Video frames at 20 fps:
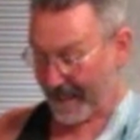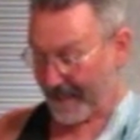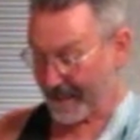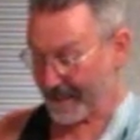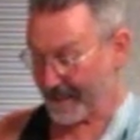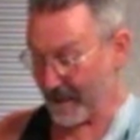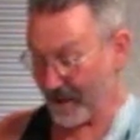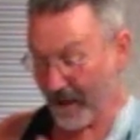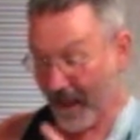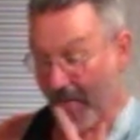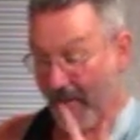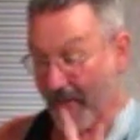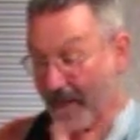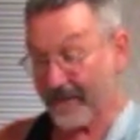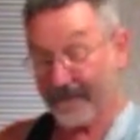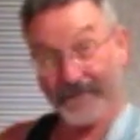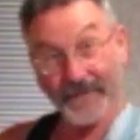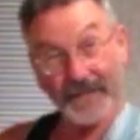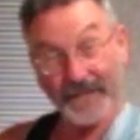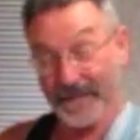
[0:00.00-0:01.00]
So
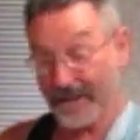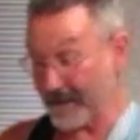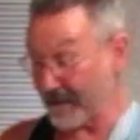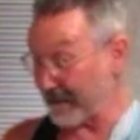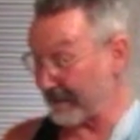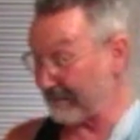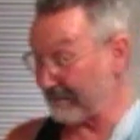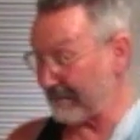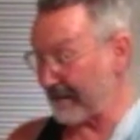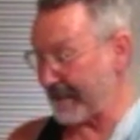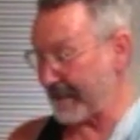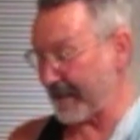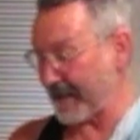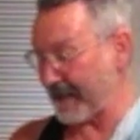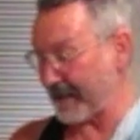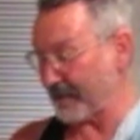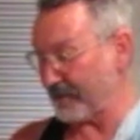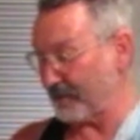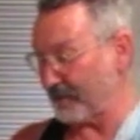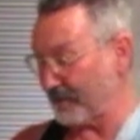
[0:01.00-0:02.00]
this is a great
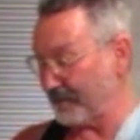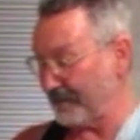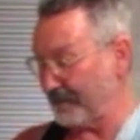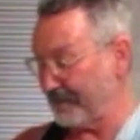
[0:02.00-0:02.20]
article.